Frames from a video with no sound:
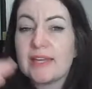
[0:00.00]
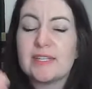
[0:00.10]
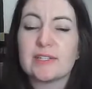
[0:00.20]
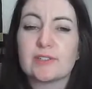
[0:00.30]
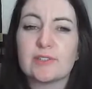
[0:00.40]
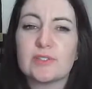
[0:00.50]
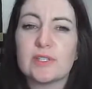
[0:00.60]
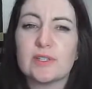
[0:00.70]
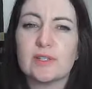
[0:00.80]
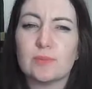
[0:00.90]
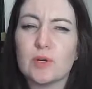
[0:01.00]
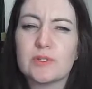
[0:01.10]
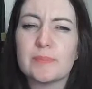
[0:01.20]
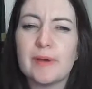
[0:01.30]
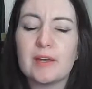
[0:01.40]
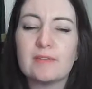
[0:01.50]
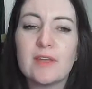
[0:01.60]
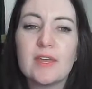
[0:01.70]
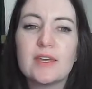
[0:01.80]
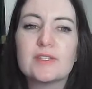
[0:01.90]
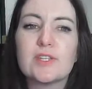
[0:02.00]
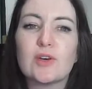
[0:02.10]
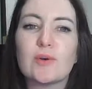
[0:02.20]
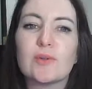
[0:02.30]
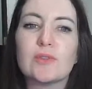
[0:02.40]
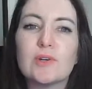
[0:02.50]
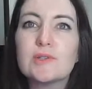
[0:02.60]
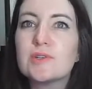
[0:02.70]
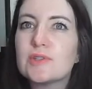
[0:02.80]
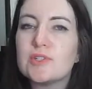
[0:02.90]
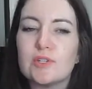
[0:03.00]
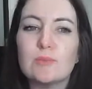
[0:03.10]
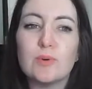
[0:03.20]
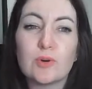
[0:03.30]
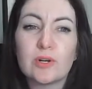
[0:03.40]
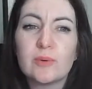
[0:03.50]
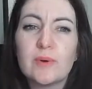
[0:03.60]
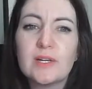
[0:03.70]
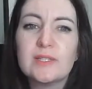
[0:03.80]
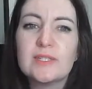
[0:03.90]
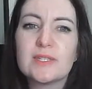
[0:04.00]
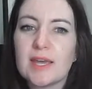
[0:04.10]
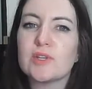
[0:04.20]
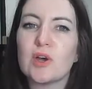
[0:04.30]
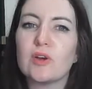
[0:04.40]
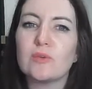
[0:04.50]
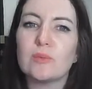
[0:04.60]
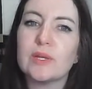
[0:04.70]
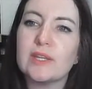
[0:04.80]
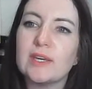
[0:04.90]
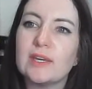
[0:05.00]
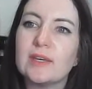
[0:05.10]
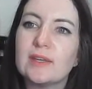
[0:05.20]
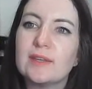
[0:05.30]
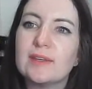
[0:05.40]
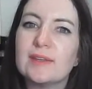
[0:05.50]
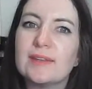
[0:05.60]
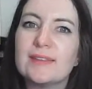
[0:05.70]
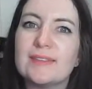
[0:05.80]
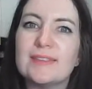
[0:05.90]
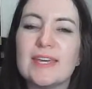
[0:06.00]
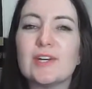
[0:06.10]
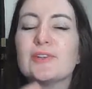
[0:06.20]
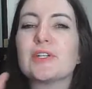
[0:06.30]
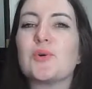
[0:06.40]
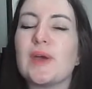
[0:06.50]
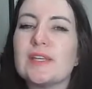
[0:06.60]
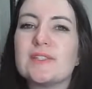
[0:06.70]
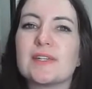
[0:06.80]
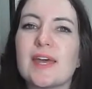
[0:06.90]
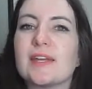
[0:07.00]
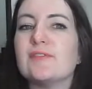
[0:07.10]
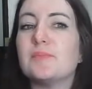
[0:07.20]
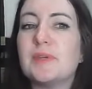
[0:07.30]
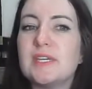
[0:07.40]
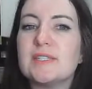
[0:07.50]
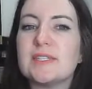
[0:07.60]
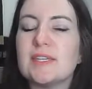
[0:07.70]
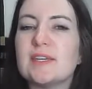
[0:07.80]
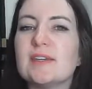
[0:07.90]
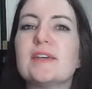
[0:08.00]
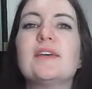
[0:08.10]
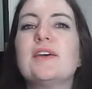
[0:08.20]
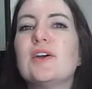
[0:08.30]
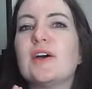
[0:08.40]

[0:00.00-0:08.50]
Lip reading: identical to the rows above. So those are the 2 border ones. Those aren't really, they don't equate to kind of PC